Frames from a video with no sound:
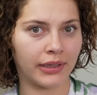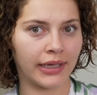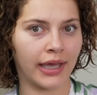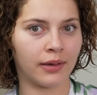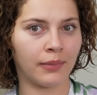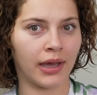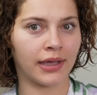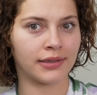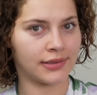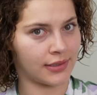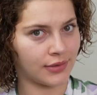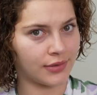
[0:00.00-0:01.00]
me and my
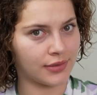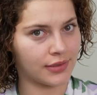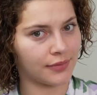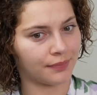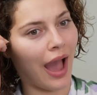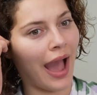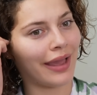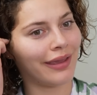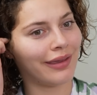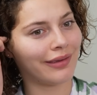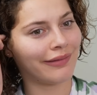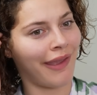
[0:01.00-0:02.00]
scissors.
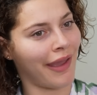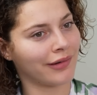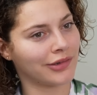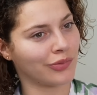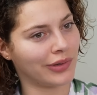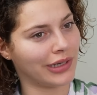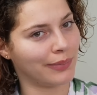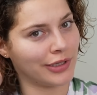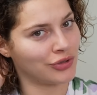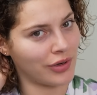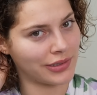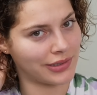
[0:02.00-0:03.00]
I can't really be
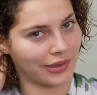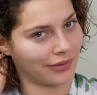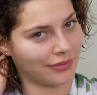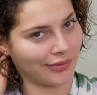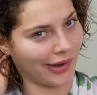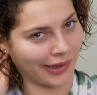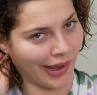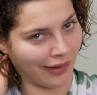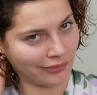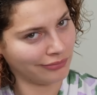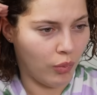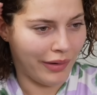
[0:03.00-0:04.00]
trusted right
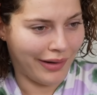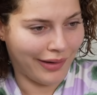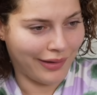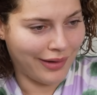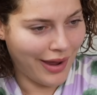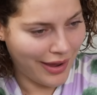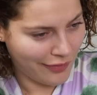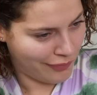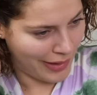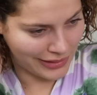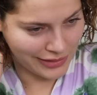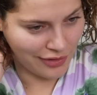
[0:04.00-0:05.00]
now. When I gave
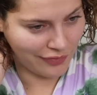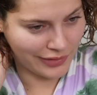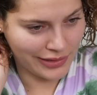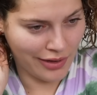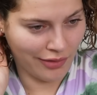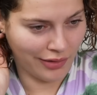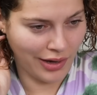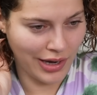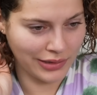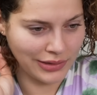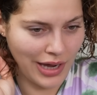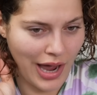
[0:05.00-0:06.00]
myself this
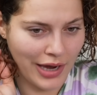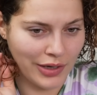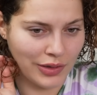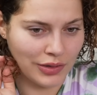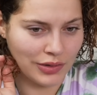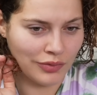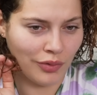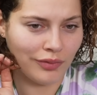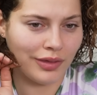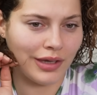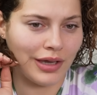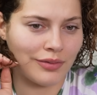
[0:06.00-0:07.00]
haircut, I don't
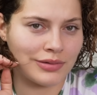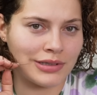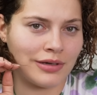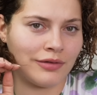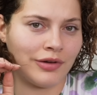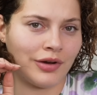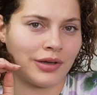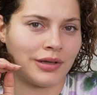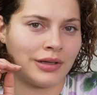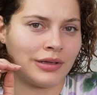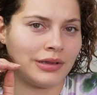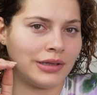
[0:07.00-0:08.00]
think I was in a
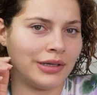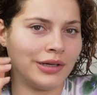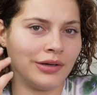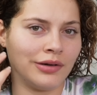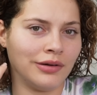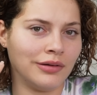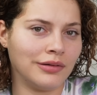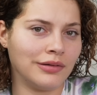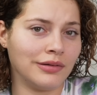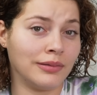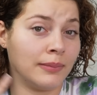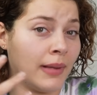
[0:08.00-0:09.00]
very clear
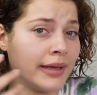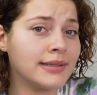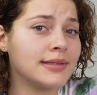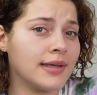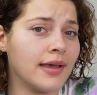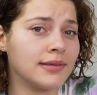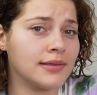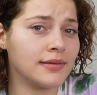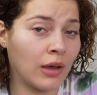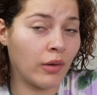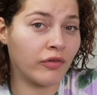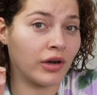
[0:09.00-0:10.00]
mindset.
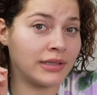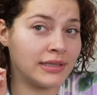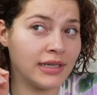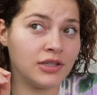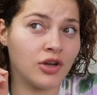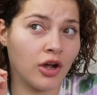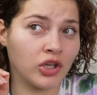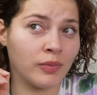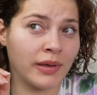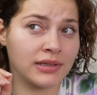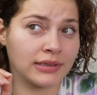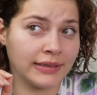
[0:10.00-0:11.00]
However, I did
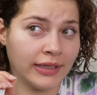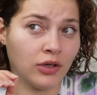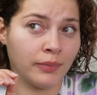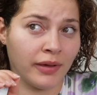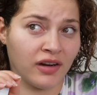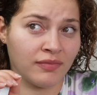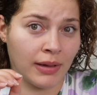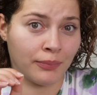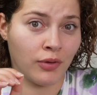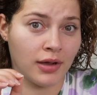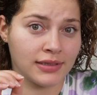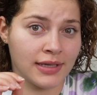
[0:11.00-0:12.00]
document a little bit of my
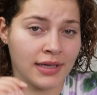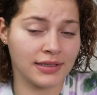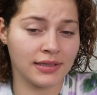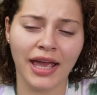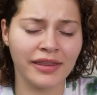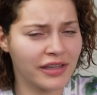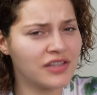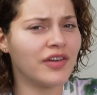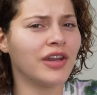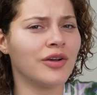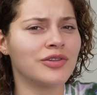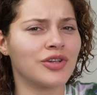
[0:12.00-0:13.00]
process, and these
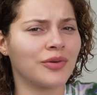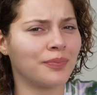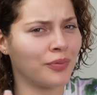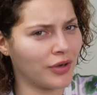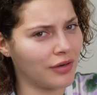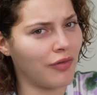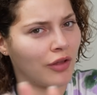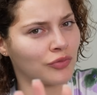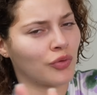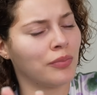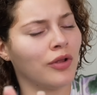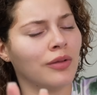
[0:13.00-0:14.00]
videos are pretty
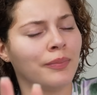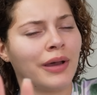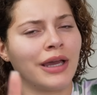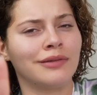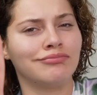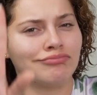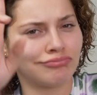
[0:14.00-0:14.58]
vulnerable, but